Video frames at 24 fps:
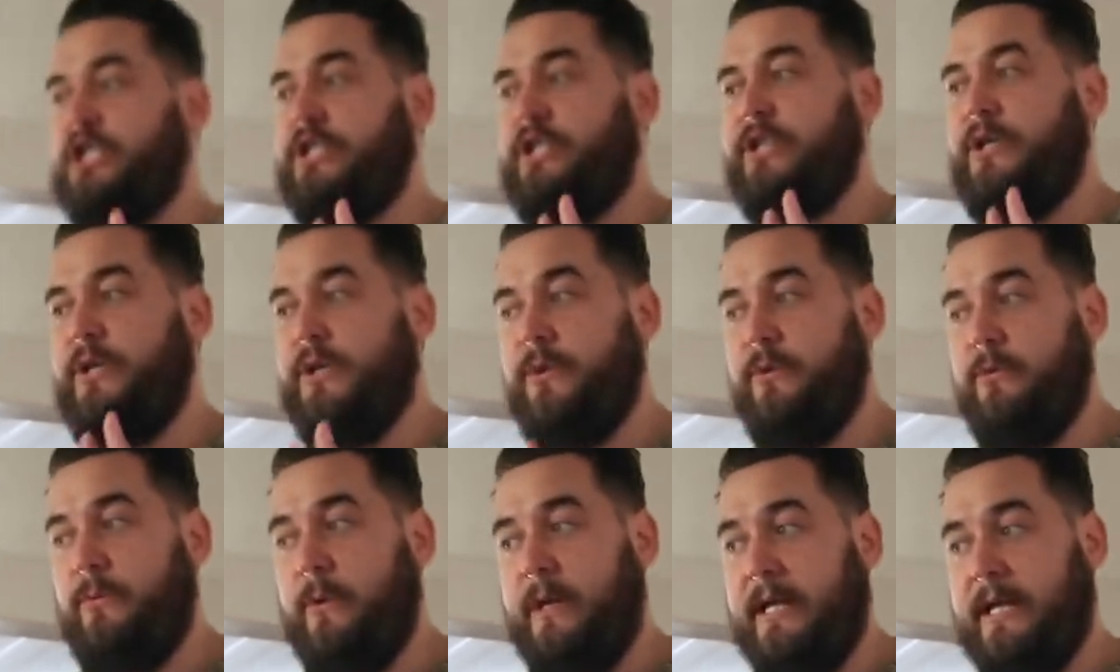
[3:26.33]

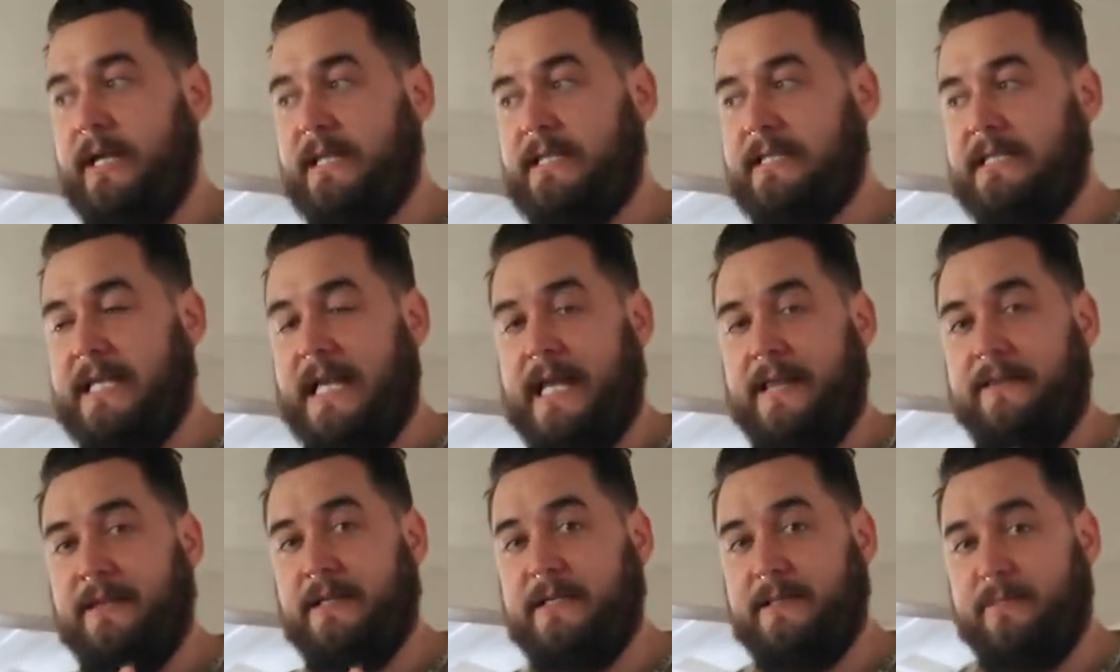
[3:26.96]
2 weeks
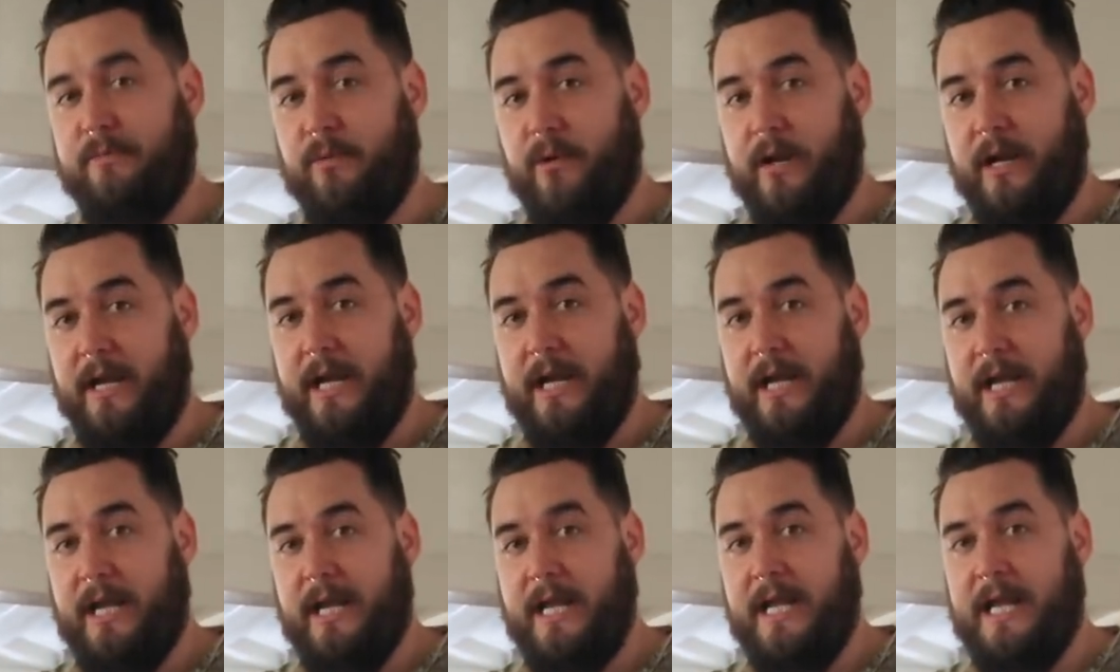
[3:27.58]
in the
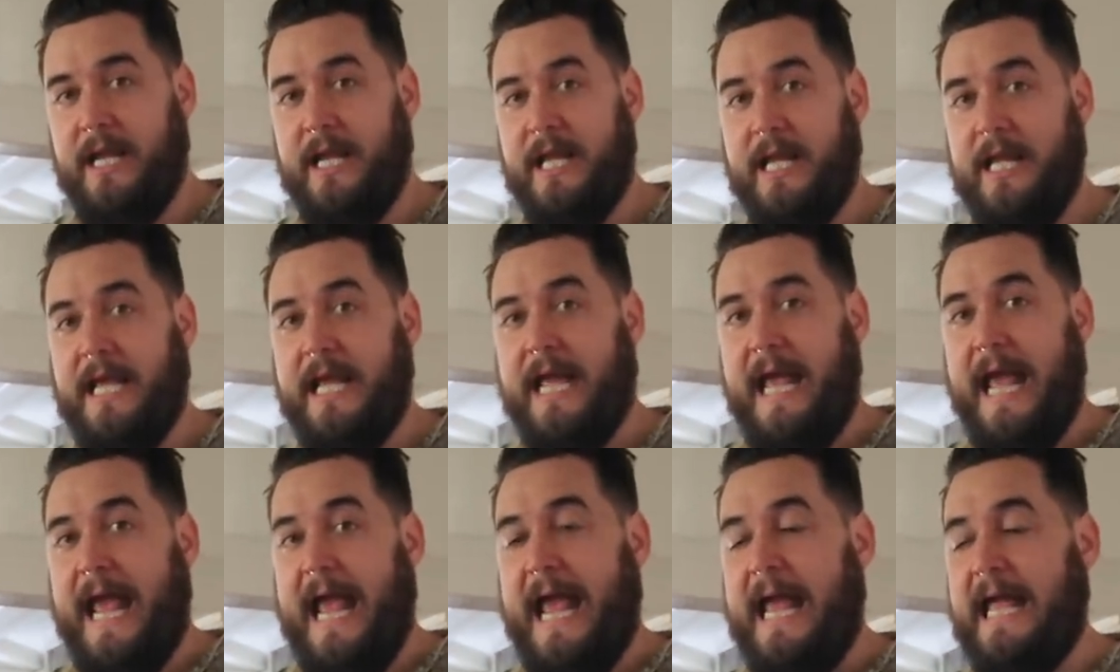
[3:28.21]
spring.
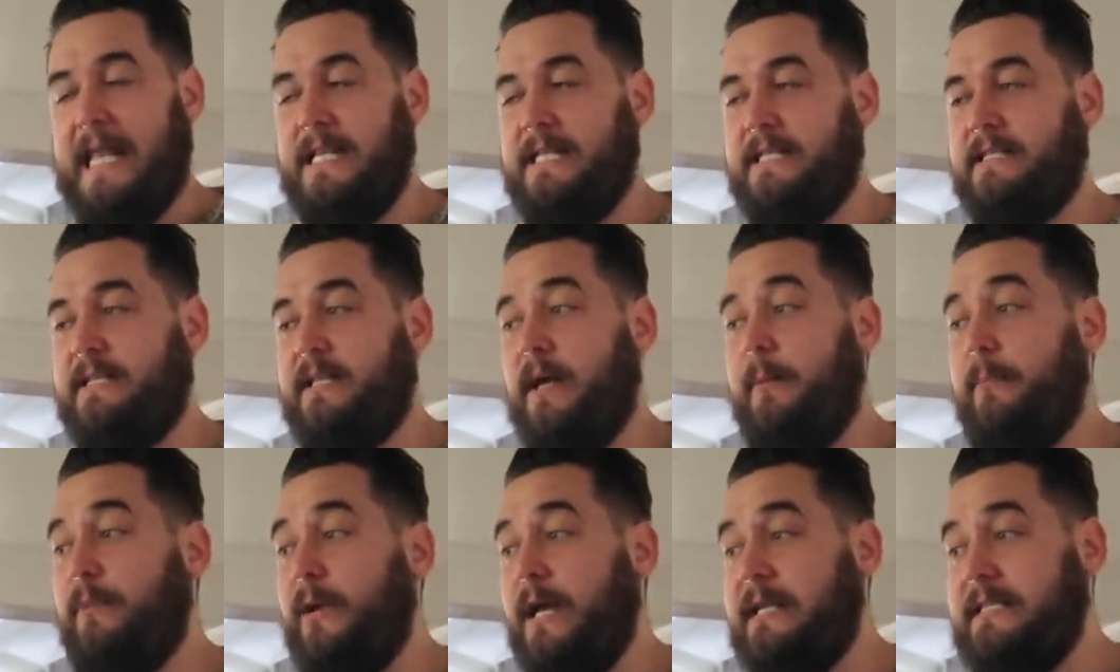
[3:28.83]
And
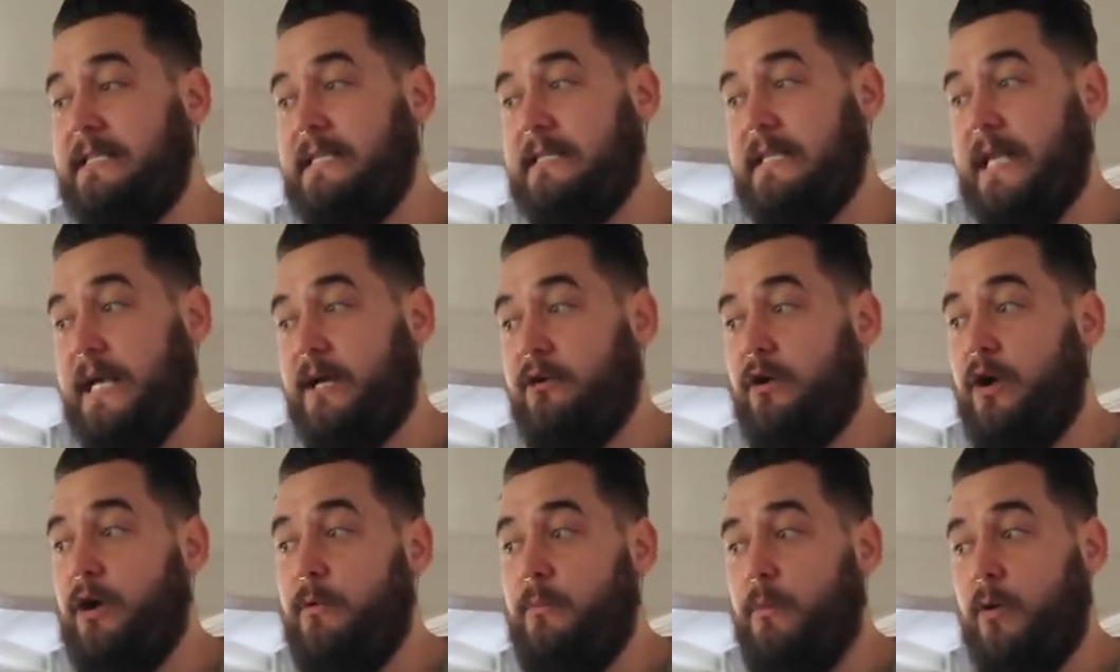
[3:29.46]
some places they
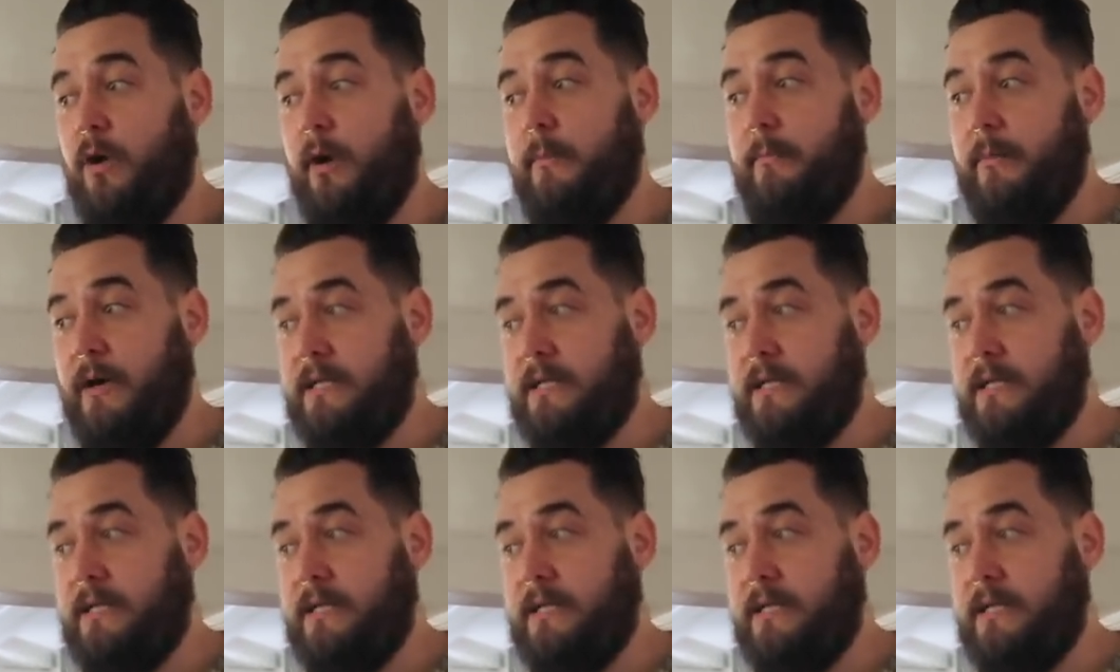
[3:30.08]
grow more